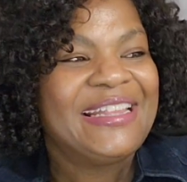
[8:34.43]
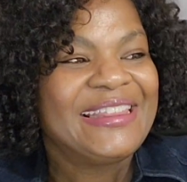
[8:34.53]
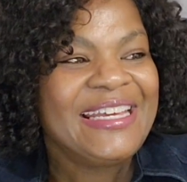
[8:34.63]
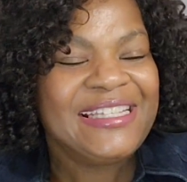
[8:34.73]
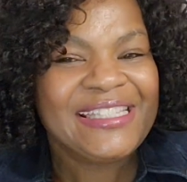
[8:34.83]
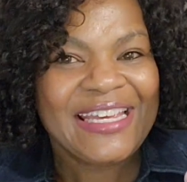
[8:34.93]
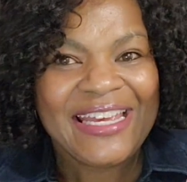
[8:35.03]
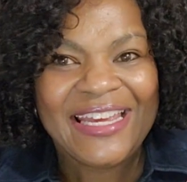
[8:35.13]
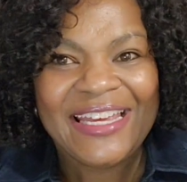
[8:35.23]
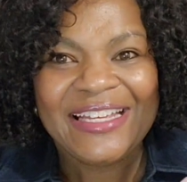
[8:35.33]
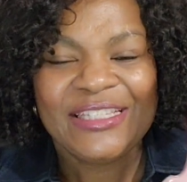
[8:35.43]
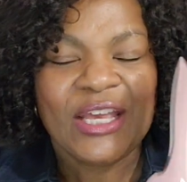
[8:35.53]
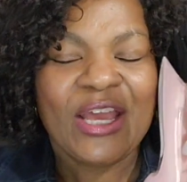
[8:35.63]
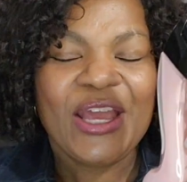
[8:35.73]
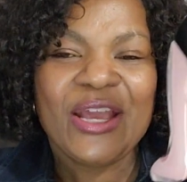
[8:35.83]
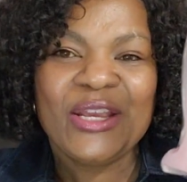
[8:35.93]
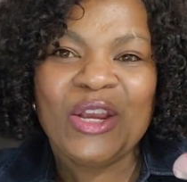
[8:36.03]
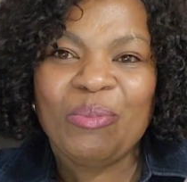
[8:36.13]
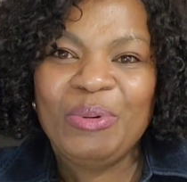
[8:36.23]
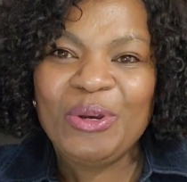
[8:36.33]
This is
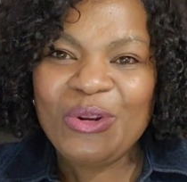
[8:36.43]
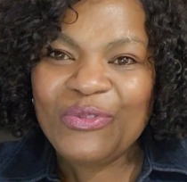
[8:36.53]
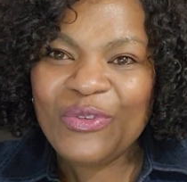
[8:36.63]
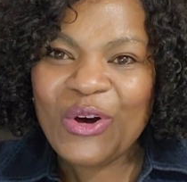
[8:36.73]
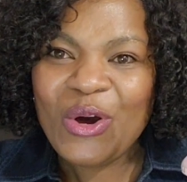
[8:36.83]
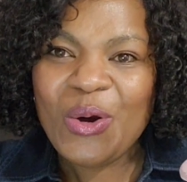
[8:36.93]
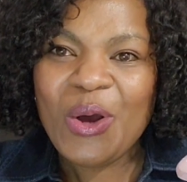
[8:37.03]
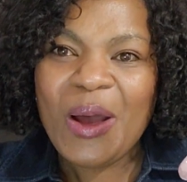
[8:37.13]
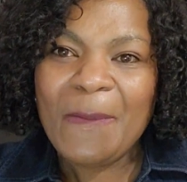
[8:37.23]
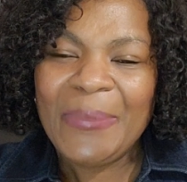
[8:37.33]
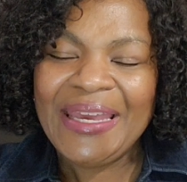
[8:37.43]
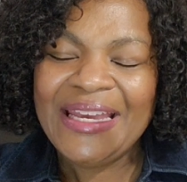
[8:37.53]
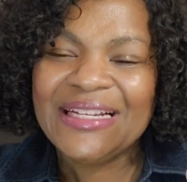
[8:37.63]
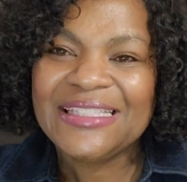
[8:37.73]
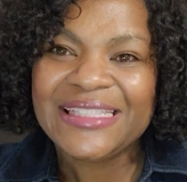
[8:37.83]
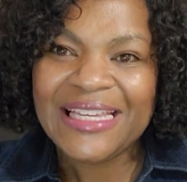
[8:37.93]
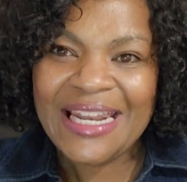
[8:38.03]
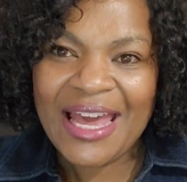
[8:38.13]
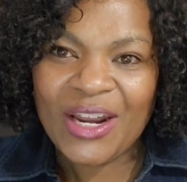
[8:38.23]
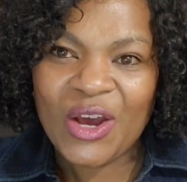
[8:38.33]
your beautiful pink
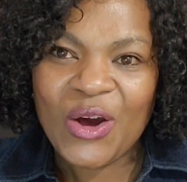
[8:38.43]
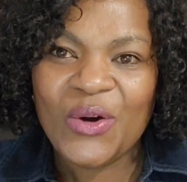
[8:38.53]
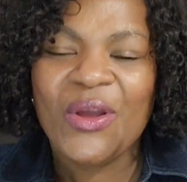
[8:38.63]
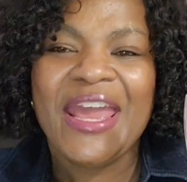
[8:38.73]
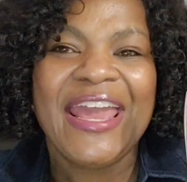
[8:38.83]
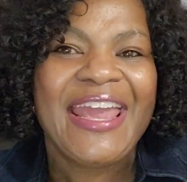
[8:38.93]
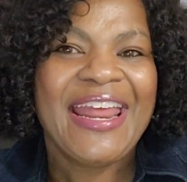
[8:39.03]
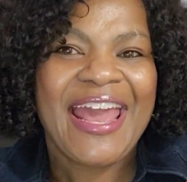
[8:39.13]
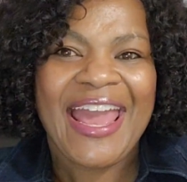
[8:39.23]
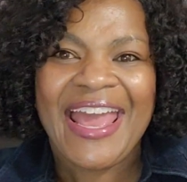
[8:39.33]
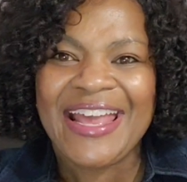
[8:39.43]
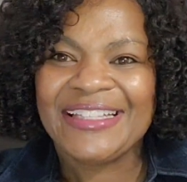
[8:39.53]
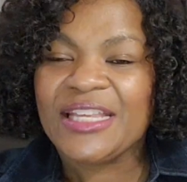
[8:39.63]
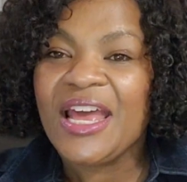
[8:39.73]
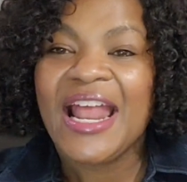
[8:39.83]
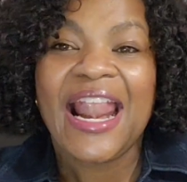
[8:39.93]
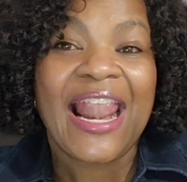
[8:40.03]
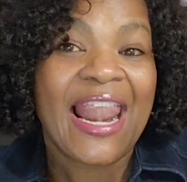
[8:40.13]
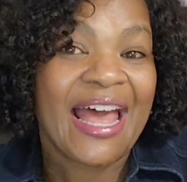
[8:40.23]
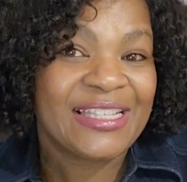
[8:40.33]
stiletto. It has
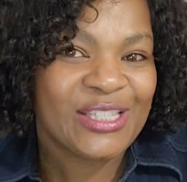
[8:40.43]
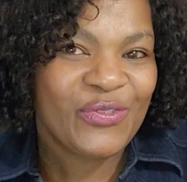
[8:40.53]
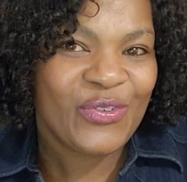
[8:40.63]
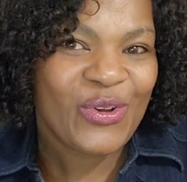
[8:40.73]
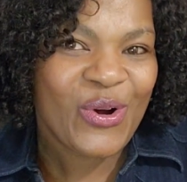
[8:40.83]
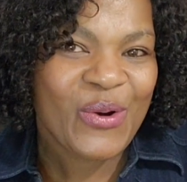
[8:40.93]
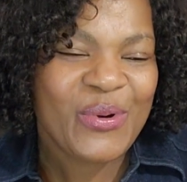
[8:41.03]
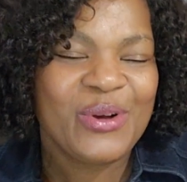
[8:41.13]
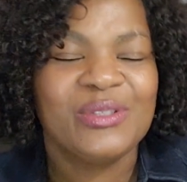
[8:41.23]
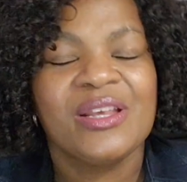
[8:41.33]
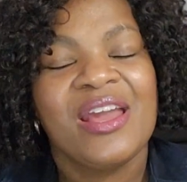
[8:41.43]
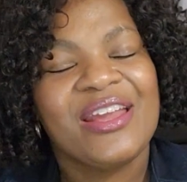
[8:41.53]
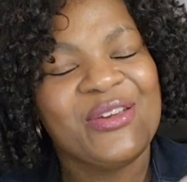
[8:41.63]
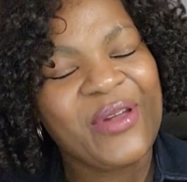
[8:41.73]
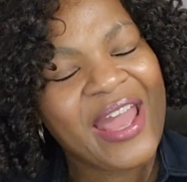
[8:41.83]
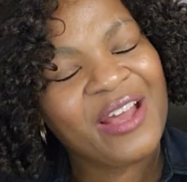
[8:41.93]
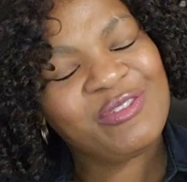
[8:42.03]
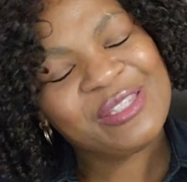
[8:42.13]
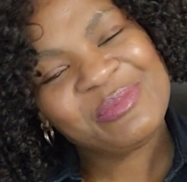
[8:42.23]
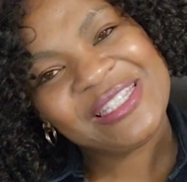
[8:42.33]
lots of florals. You have
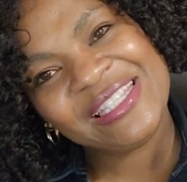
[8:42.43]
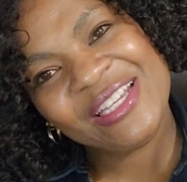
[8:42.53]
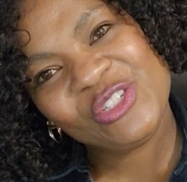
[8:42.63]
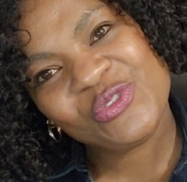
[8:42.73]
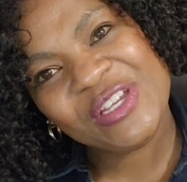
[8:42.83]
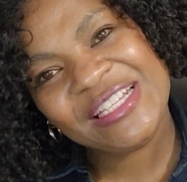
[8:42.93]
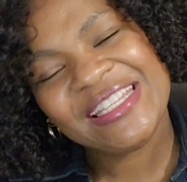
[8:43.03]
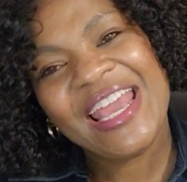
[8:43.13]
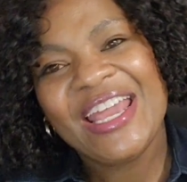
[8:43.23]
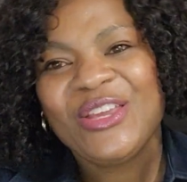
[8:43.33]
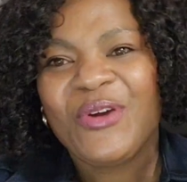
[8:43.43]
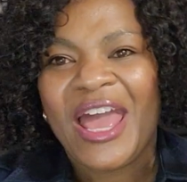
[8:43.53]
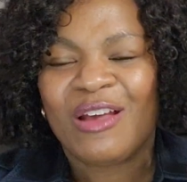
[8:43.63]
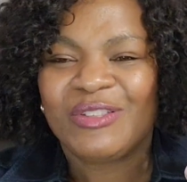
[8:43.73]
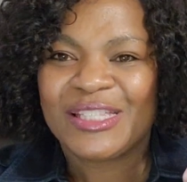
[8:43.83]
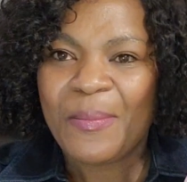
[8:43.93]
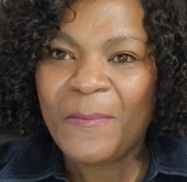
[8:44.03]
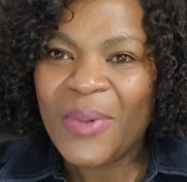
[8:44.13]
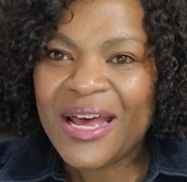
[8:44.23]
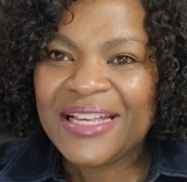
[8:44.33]
some citrus. You have some
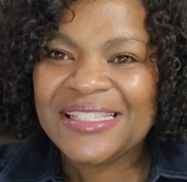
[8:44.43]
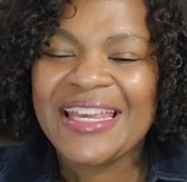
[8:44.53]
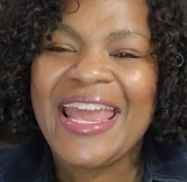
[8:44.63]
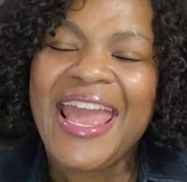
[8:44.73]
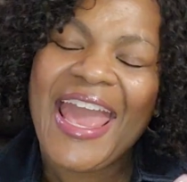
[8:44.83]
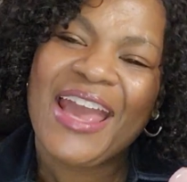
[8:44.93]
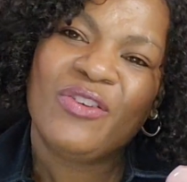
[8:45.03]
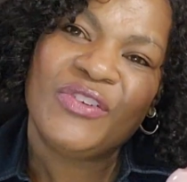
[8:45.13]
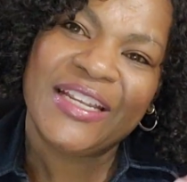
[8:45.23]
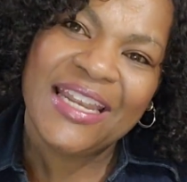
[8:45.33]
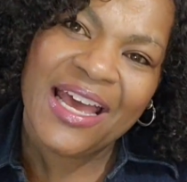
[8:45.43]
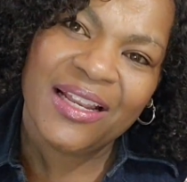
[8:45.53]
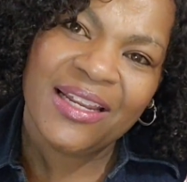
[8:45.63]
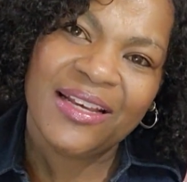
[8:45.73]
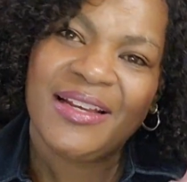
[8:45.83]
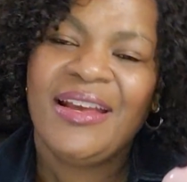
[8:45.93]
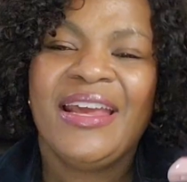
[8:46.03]
musk and vanilla.